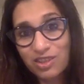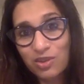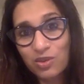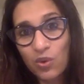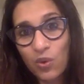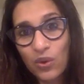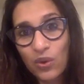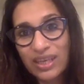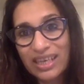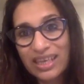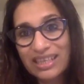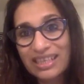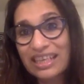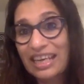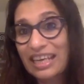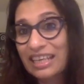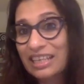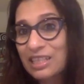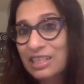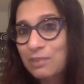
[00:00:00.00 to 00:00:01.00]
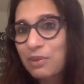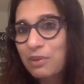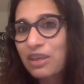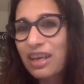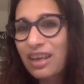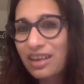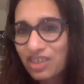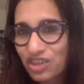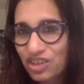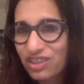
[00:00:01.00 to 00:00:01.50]
growing at an
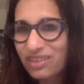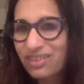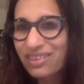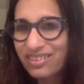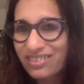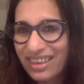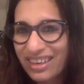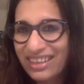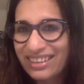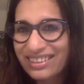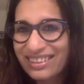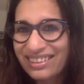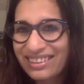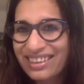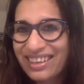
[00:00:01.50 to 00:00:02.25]
exponential rate.